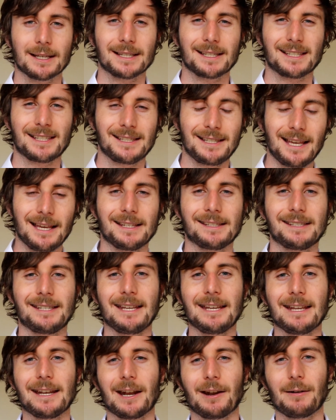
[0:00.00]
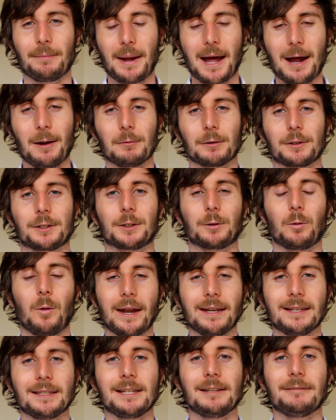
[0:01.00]
16 and about
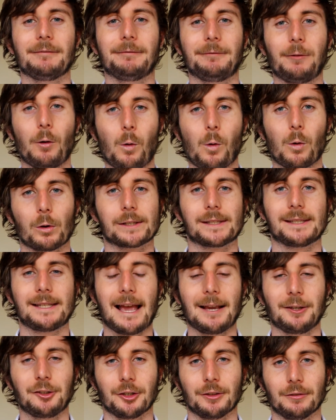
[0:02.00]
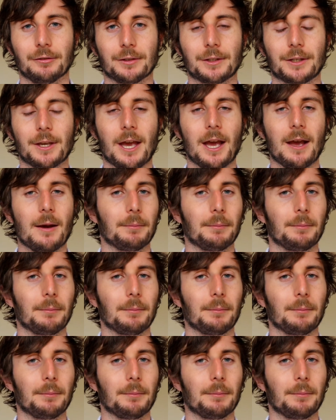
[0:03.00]
24 sessions